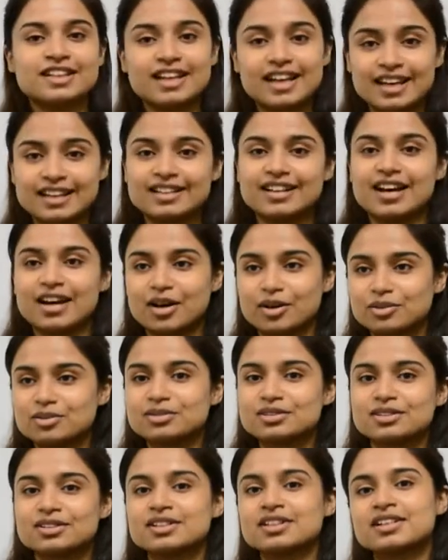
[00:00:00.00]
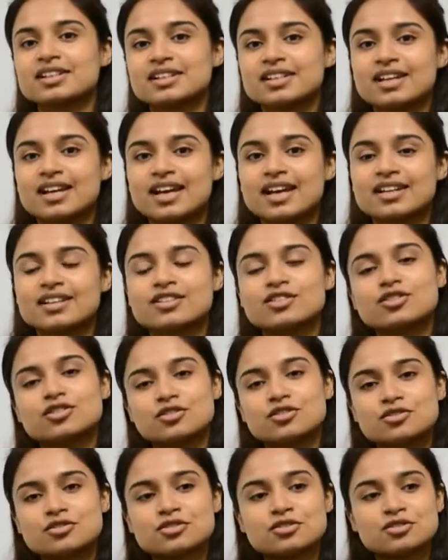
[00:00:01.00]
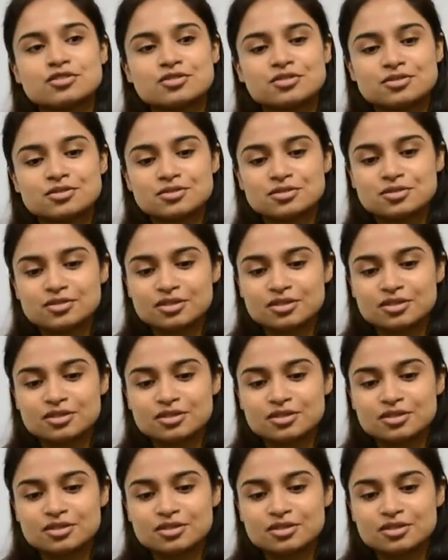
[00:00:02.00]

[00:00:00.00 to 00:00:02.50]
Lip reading: an owl, and it's used to